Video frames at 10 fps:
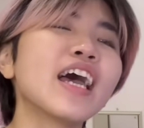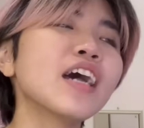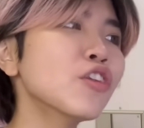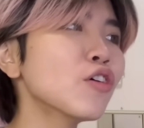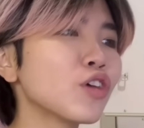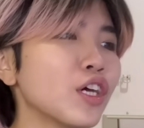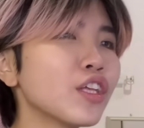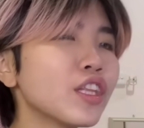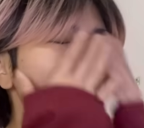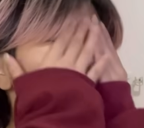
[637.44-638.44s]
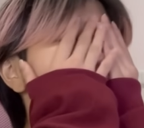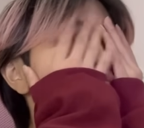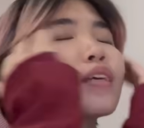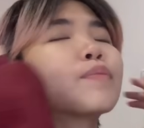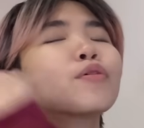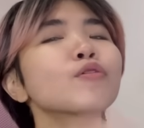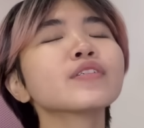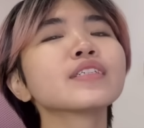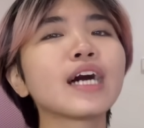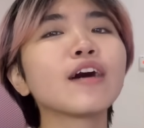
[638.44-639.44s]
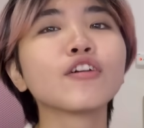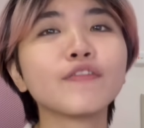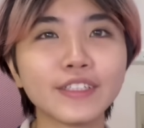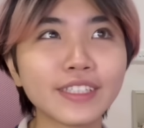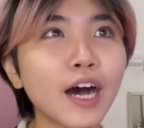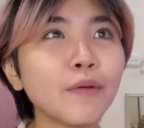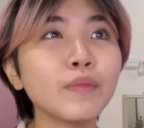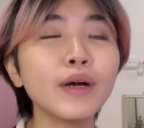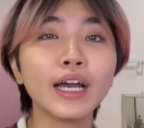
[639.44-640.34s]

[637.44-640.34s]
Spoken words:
And no, and then he pulls it out of his album.